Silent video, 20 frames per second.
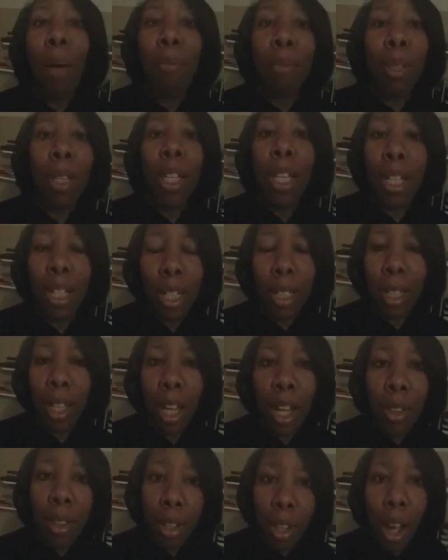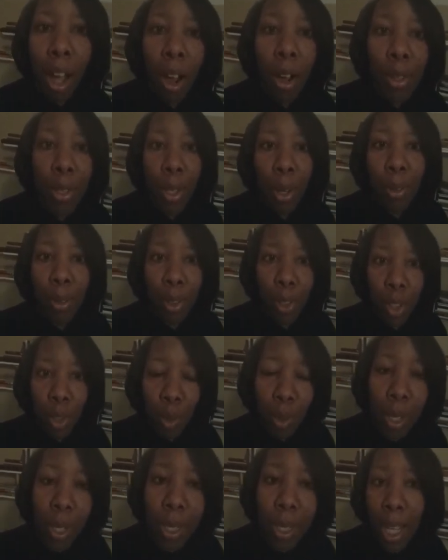I'm looking at the other cars on the
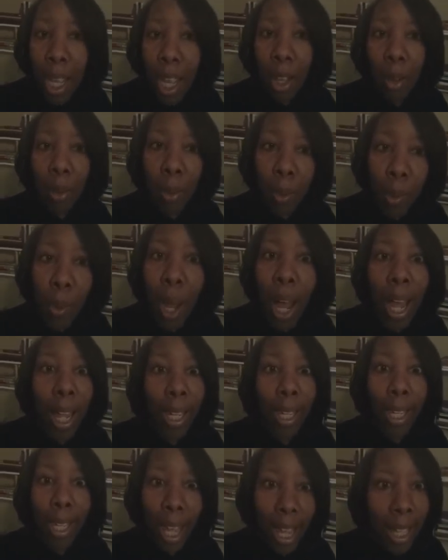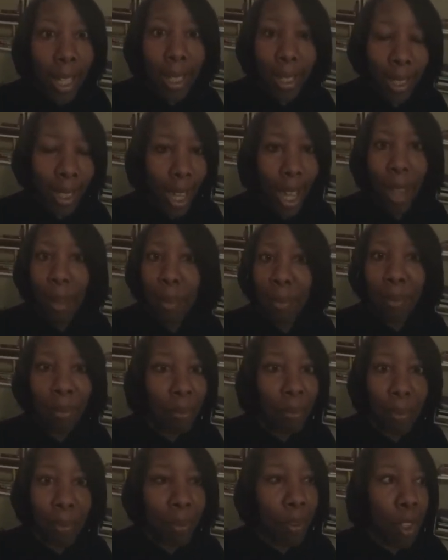street saying, Ooh, I like that
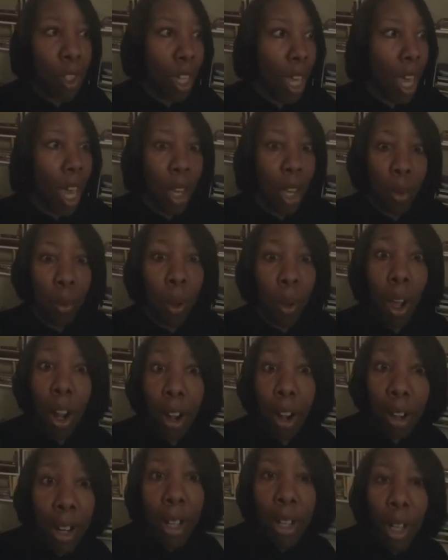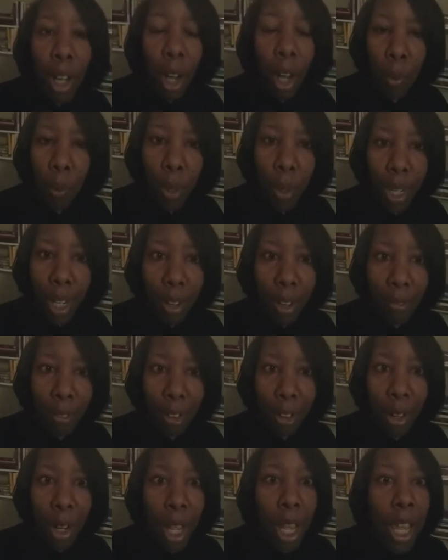Jaguar, or
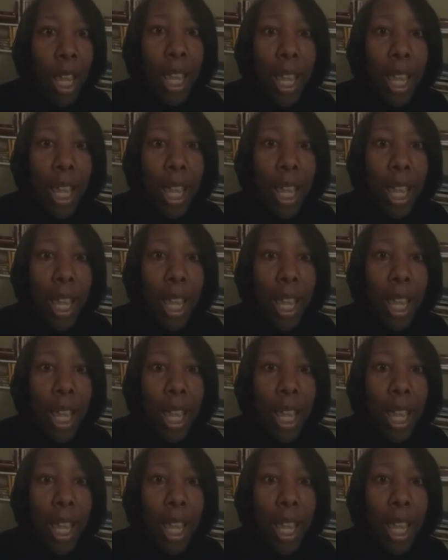whatever.